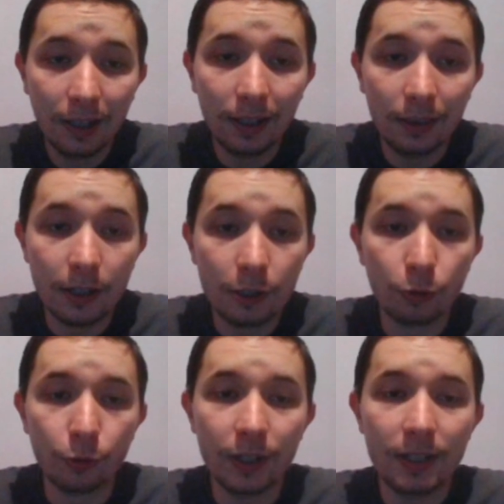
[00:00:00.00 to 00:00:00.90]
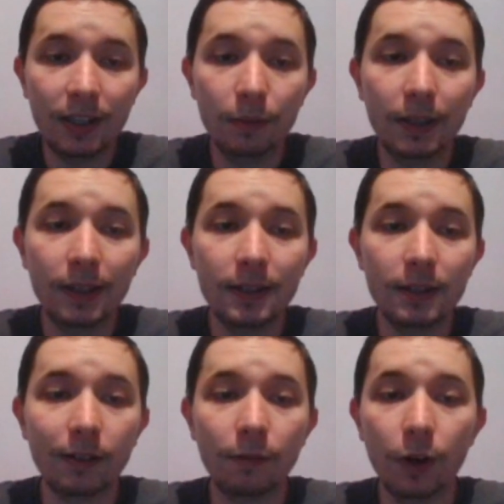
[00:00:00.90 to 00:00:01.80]
it is too risky
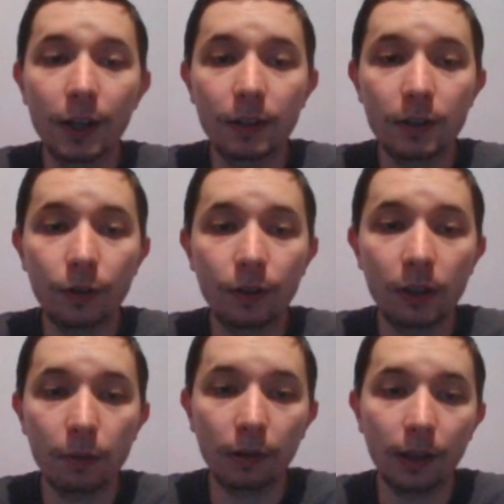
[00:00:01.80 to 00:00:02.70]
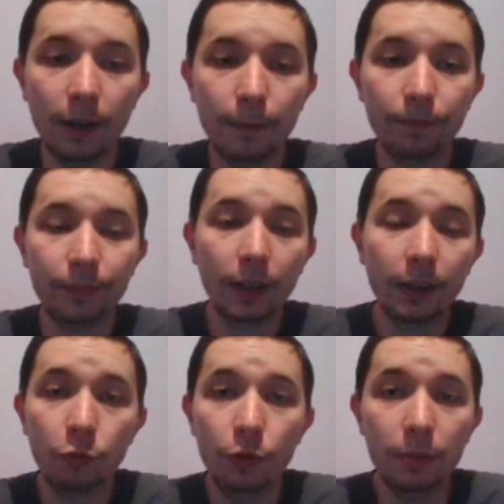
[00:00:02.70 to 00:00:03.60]
because white is going to play
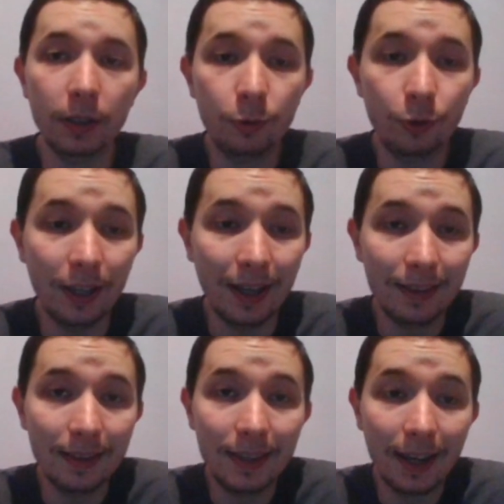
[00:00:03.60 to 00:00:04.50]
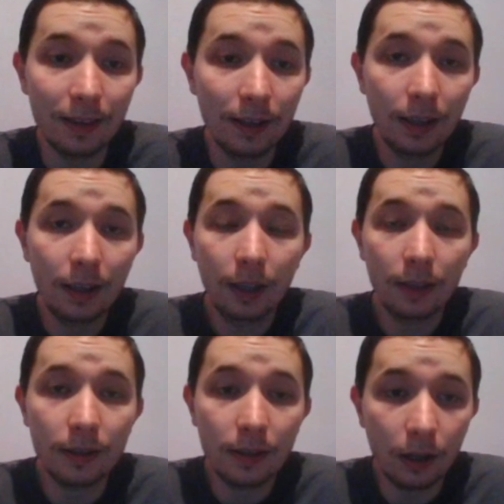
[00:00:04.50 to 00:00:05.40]
queen b3, and then
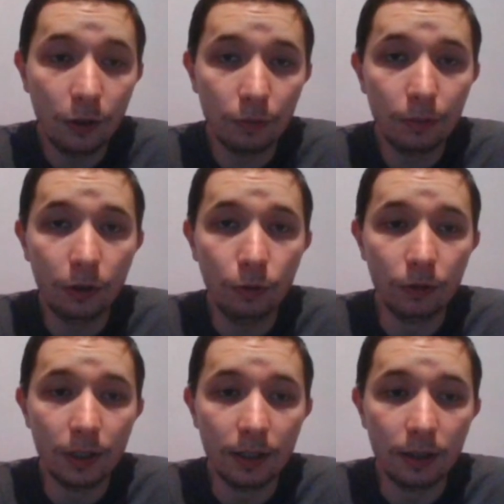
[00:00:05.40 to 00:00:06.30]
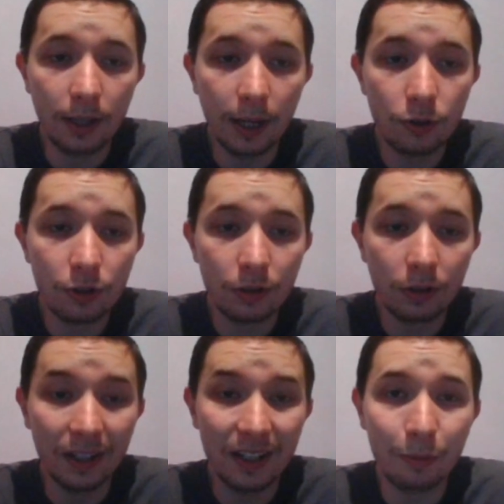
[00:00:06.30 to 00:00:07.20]
the knight on b2 is in
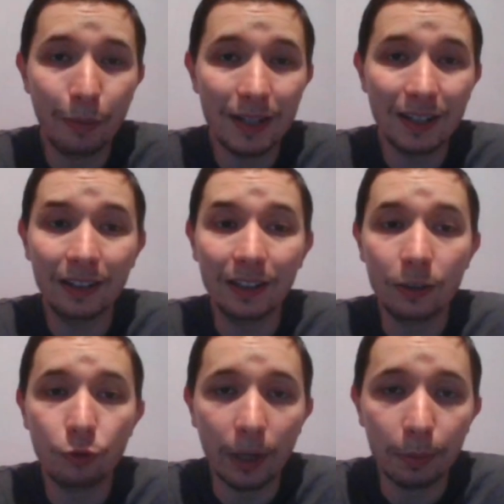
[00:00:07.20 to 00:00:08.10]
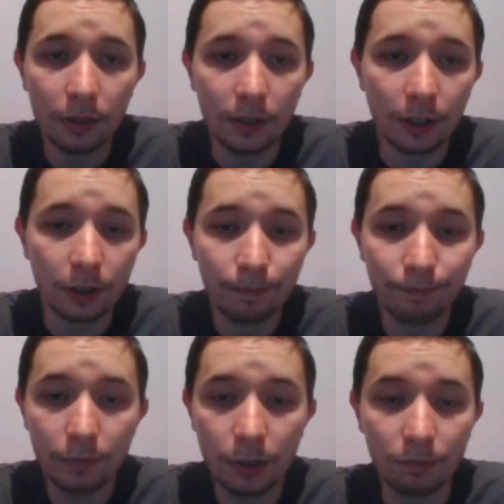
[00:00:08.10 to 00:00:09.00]
danger. It's basically trapped there.
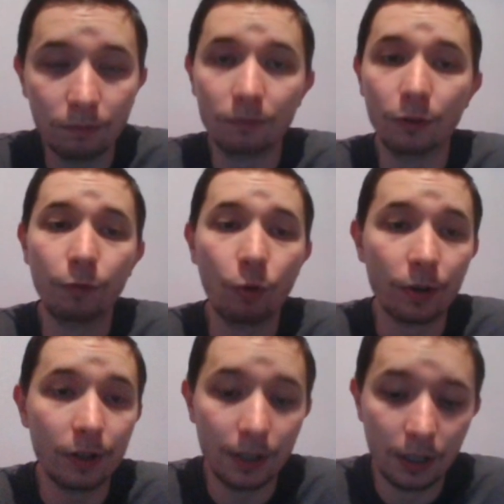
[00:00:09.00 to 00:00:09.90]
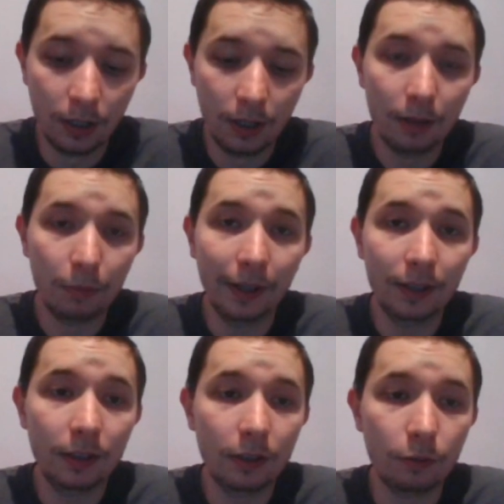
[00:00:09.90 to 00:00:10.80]
So, of course, black
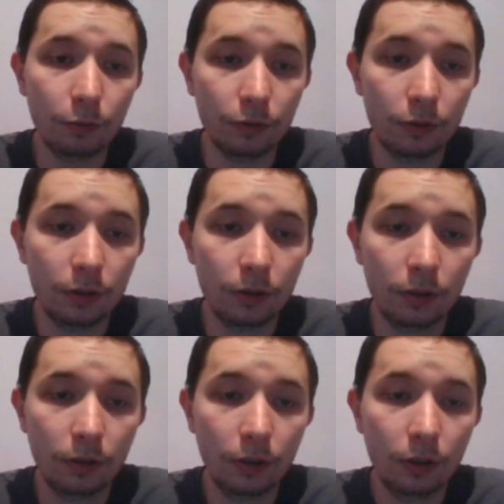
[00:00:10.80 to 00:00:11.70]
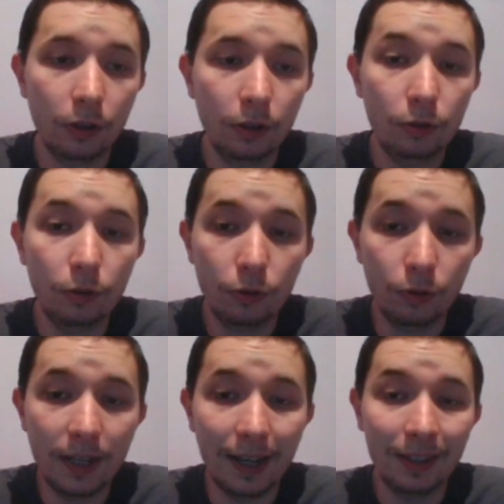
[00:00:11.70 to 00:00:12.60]
didn't want to do
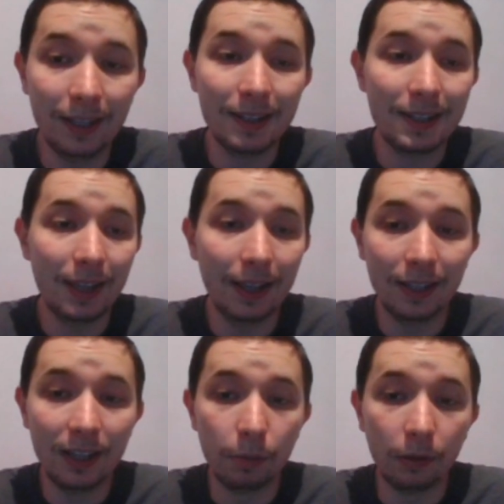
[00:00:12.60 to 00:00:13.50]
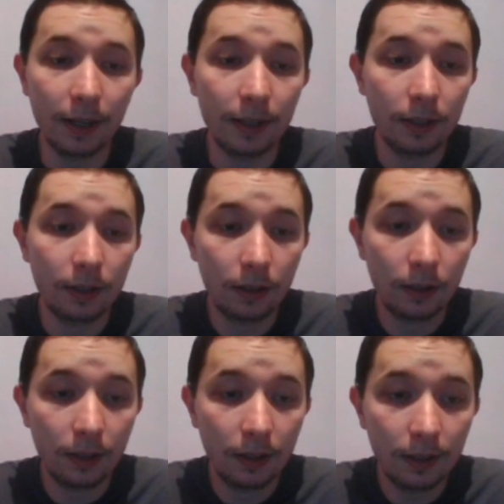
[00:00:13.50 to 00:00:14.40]
that. Instead, he played
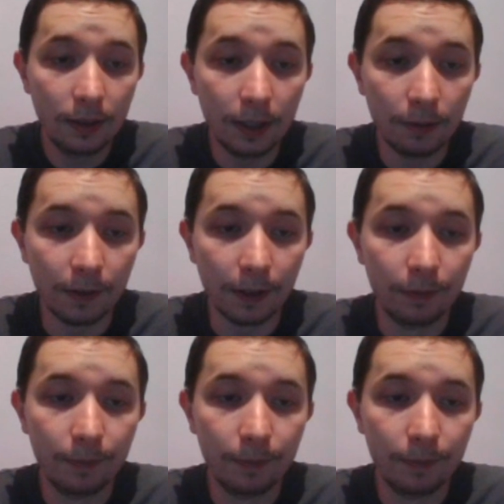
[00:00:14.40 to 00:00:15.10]
d5.